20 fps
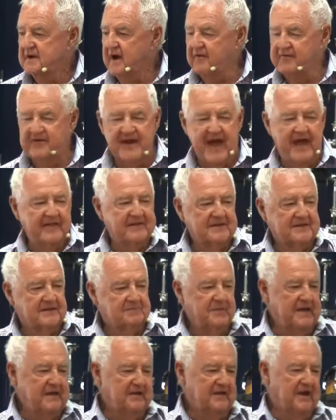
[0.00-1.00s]
of another
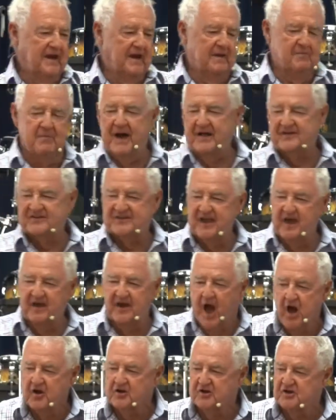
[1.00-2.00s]
dominion. And it might sound
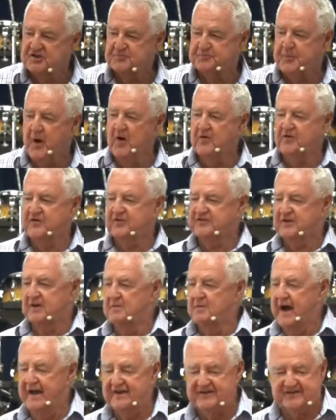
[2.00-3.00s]
hocus pocus and
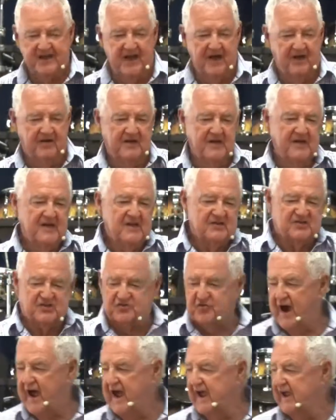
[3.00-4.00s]
it might sound
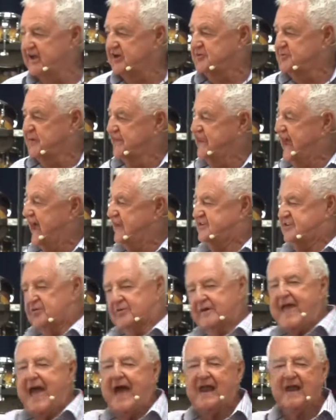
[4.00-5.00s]
strange, but that's the
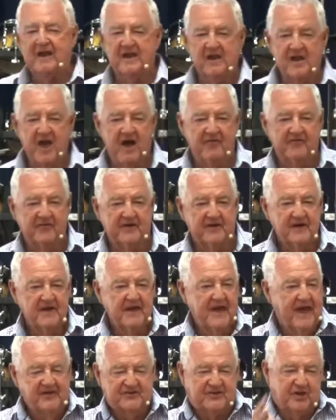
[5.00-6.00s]
reality of it.
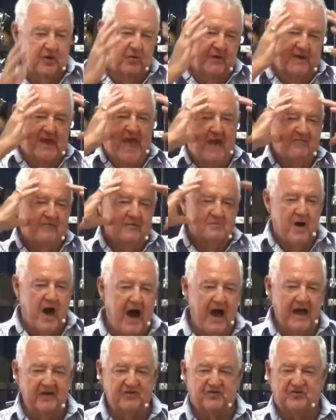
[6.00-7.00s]
Until we have a
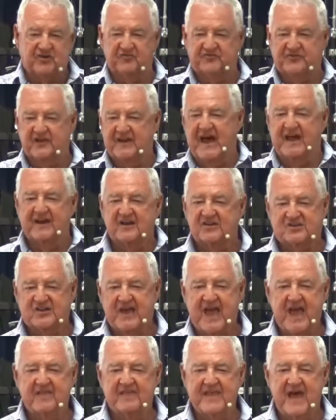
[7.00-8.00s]
mind shift and
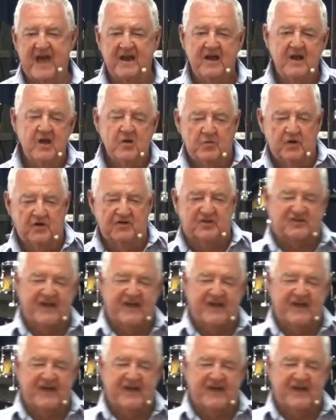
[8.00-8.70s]
understand that, we'll